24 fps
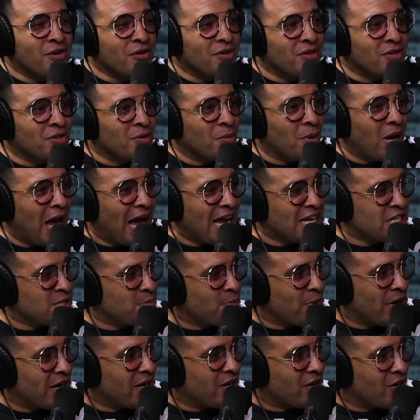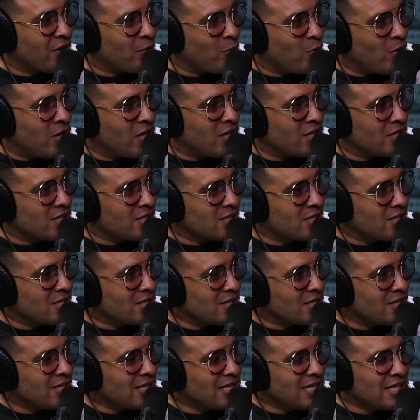the the icebreaker was
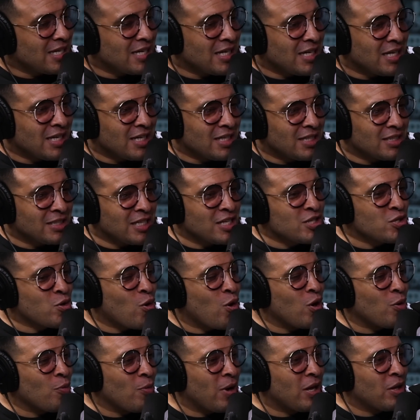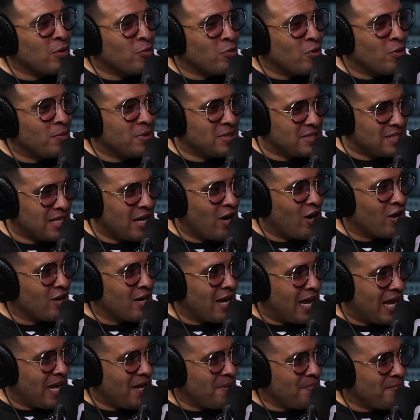let's go around the room and say our
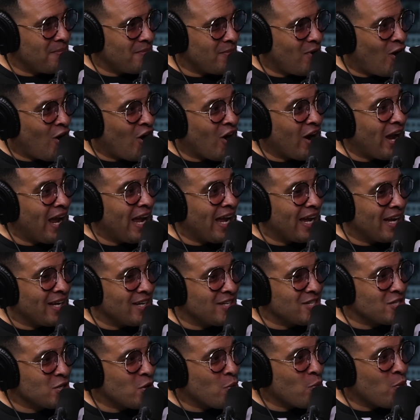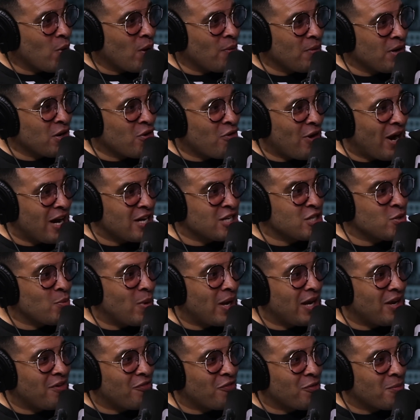name, mm-hmm. our age, mm-hmm. where we
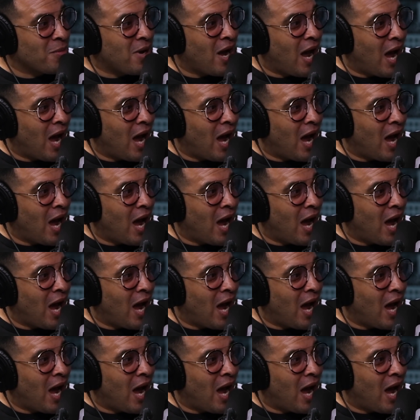graduated from